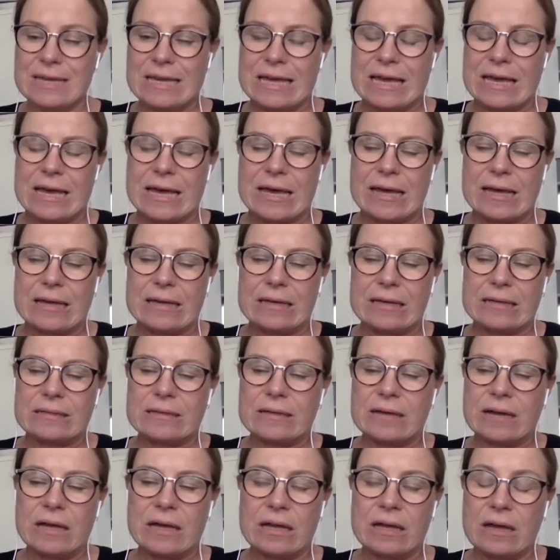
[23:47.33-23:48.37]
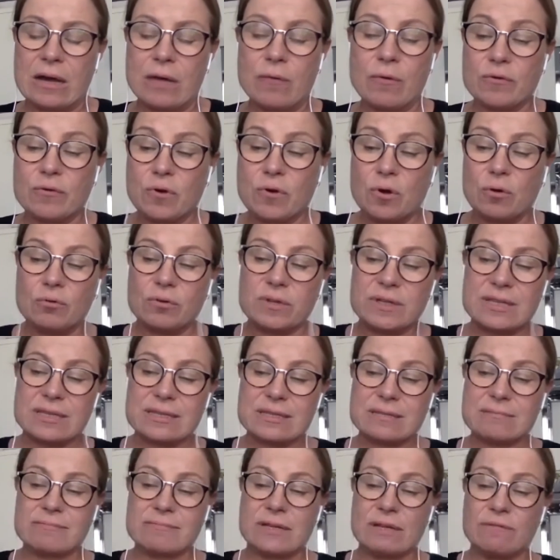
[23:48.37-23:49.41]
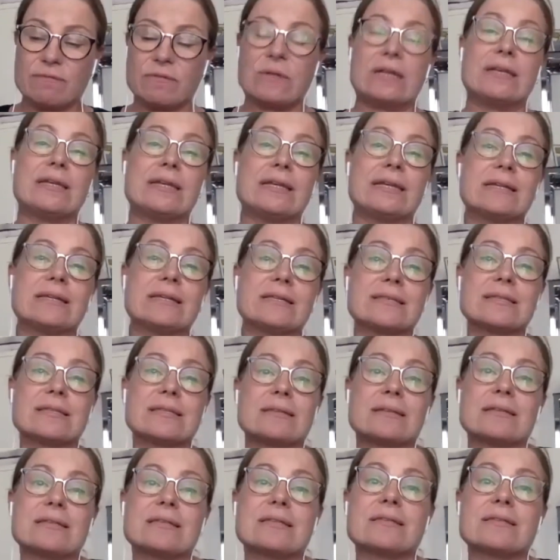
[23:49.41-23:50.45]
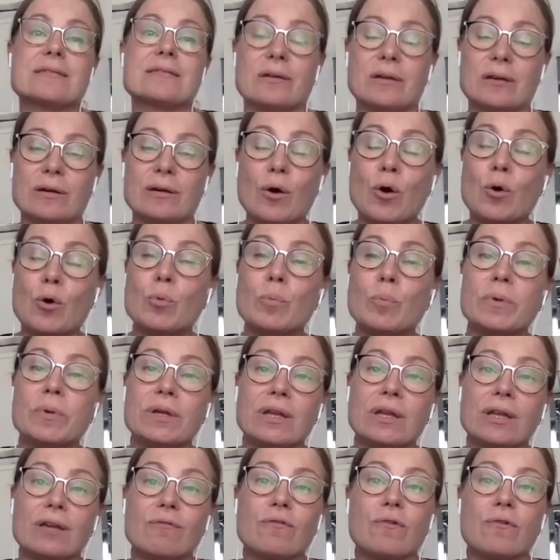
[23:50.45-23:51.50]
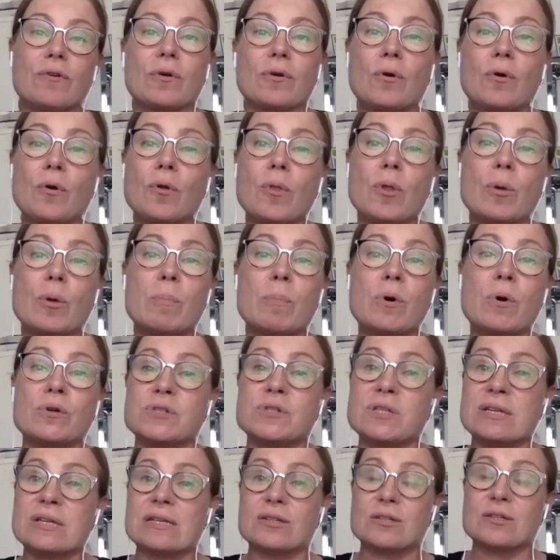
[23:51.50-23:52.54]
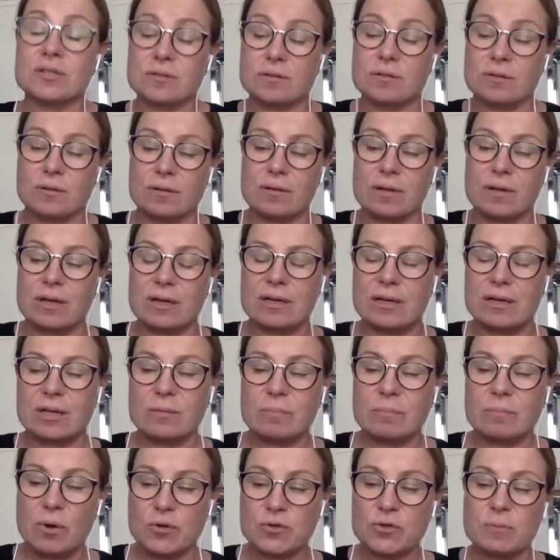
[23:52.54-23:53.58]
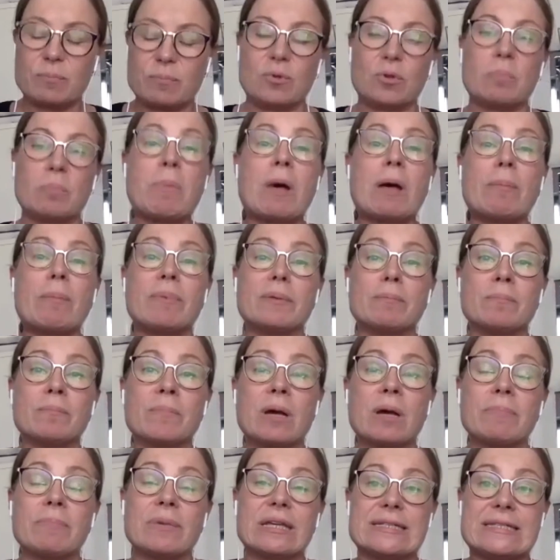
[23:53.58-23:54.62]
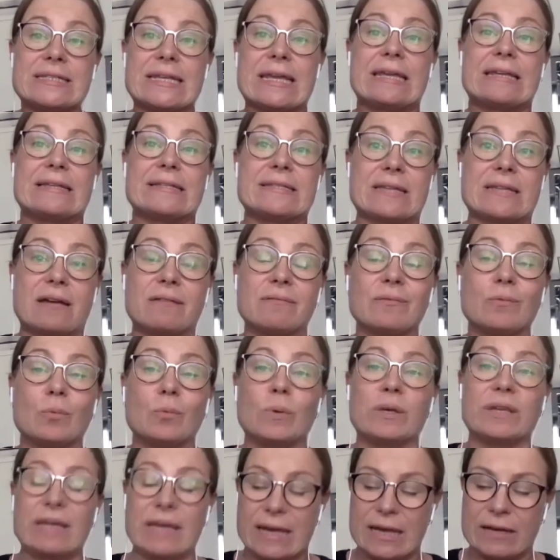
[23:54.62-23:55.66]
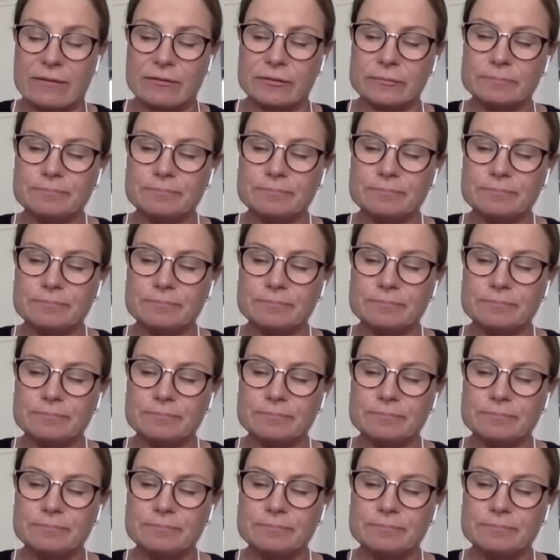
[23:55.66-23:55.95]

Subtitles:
And our role is definitely it's opening for all the potential and possible public data we have.